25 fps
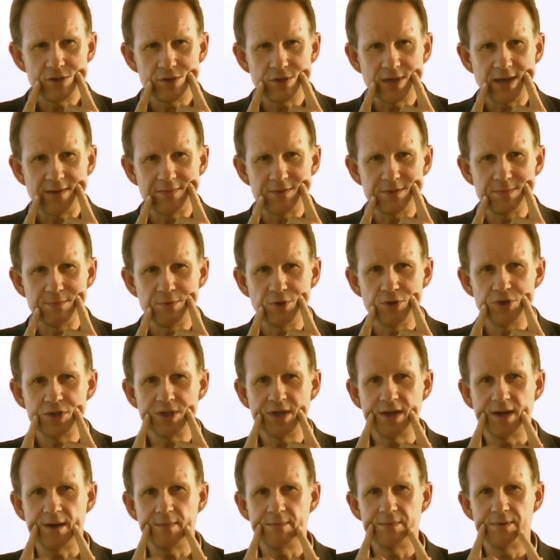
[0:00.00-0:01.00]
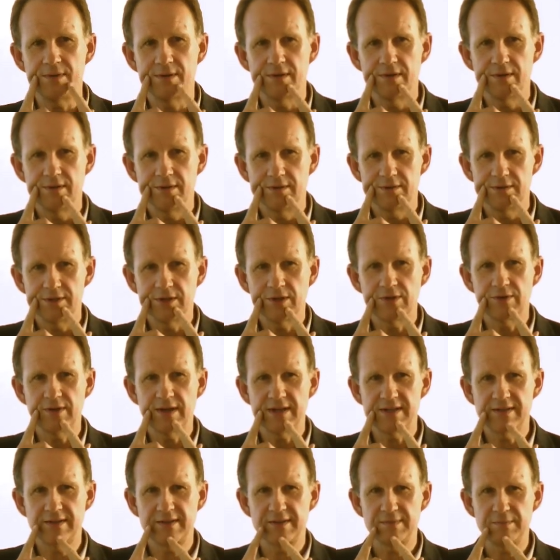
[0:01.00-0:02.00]
do you have to push up to
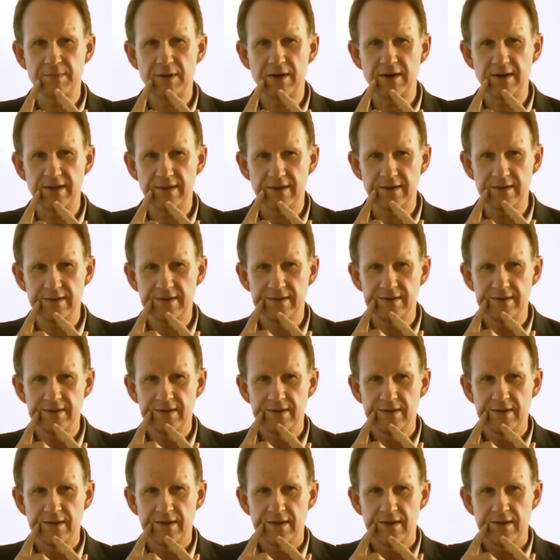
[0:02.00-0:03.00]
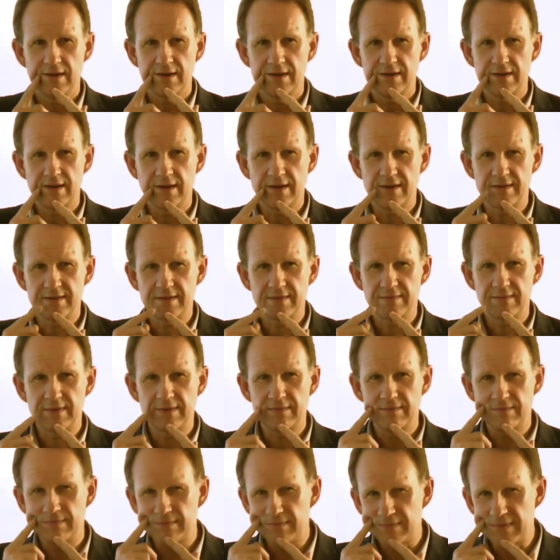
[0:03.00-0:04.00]
create a smile? You know, is it
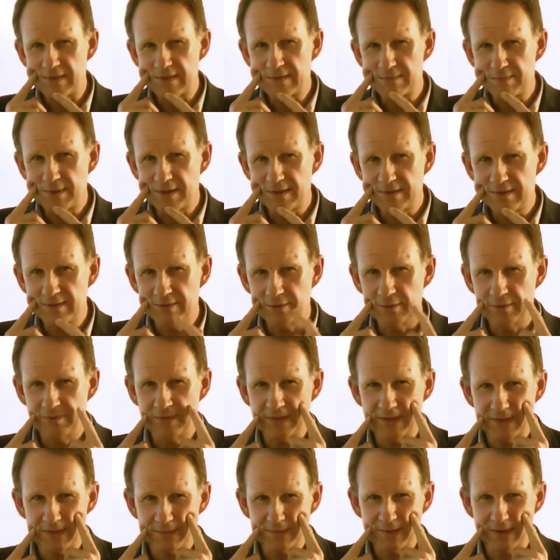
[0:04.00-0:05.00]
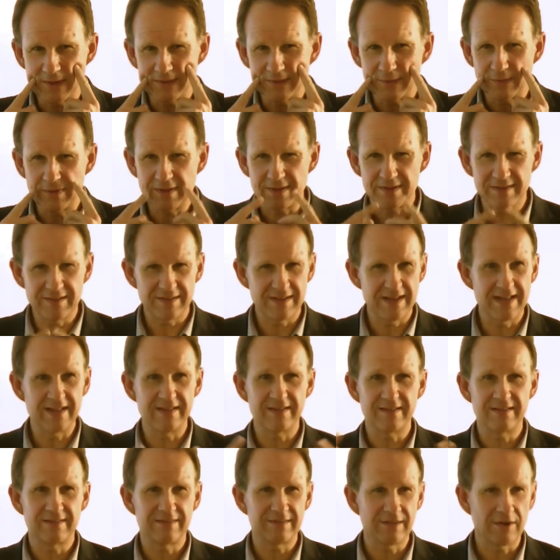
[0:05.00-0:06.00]
this muscle or this muscle? Well,
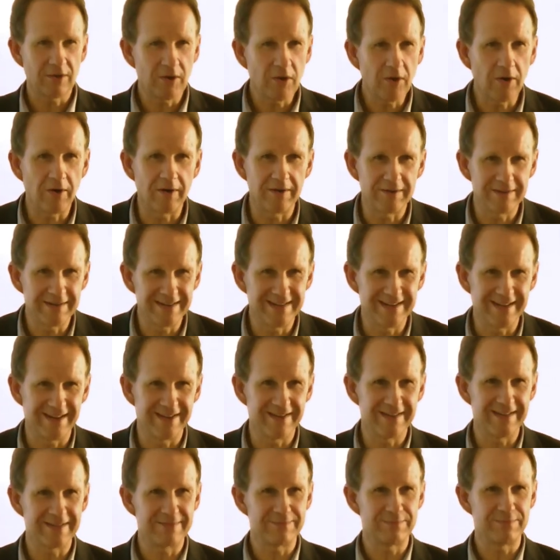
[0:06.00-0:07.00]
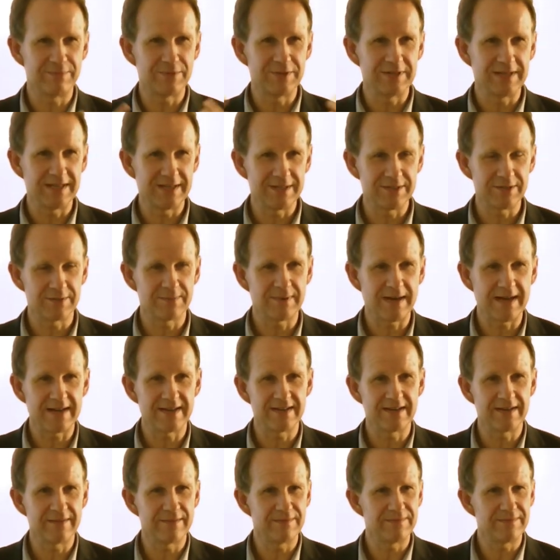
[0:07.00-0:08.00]
it's the whole lot, you know, it's putting it into a
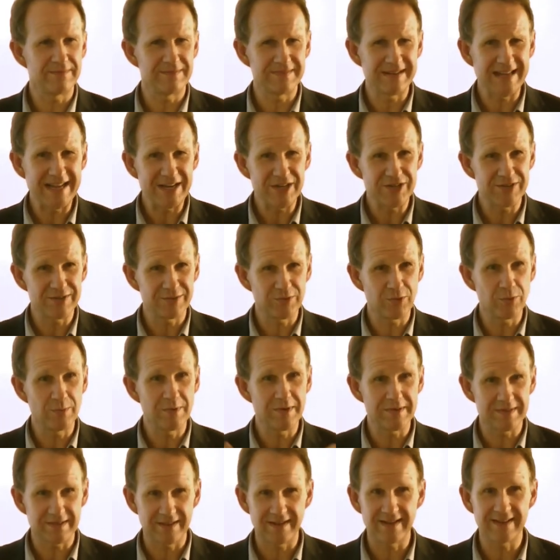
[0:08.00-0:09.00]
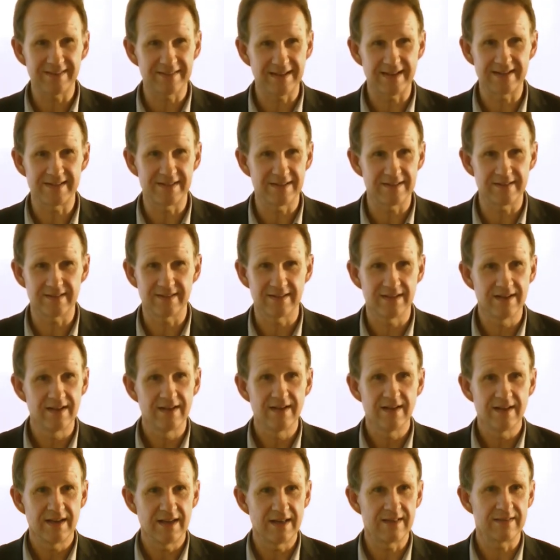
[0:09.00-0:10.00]
pattern. And nature's almost like that. It's
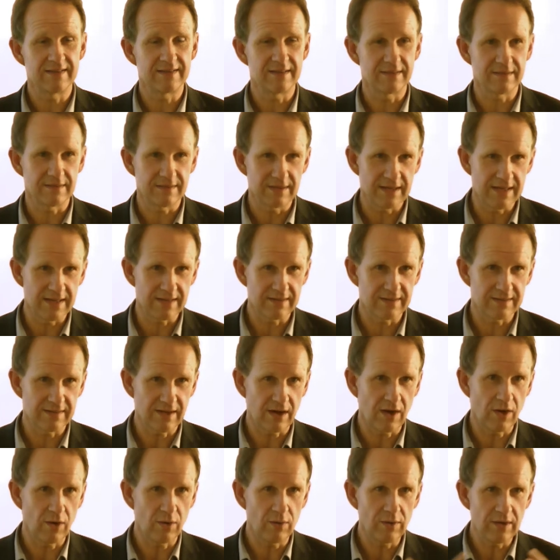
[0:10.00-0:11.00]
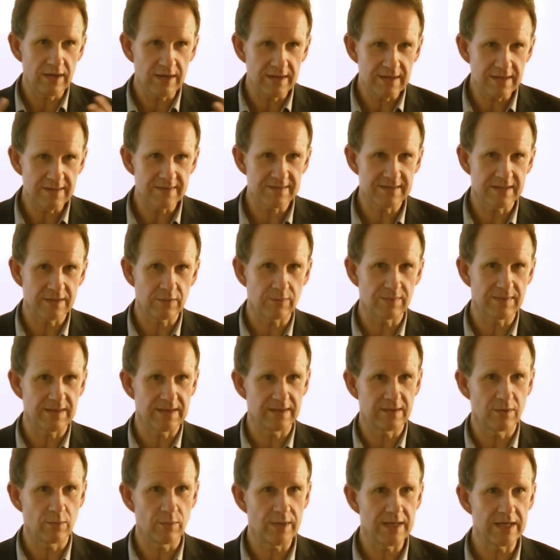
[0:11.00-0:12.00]
the whole holistic
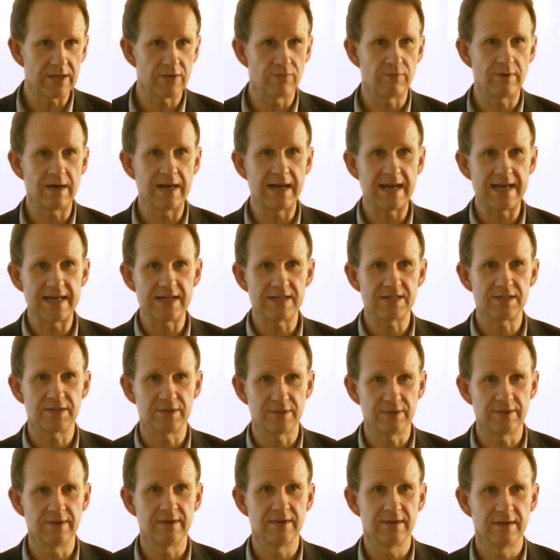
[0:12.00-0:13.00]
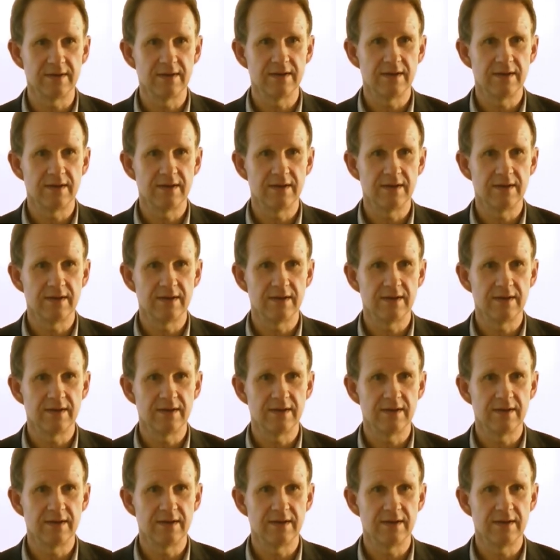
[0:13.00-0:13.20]
thing that we can relate to.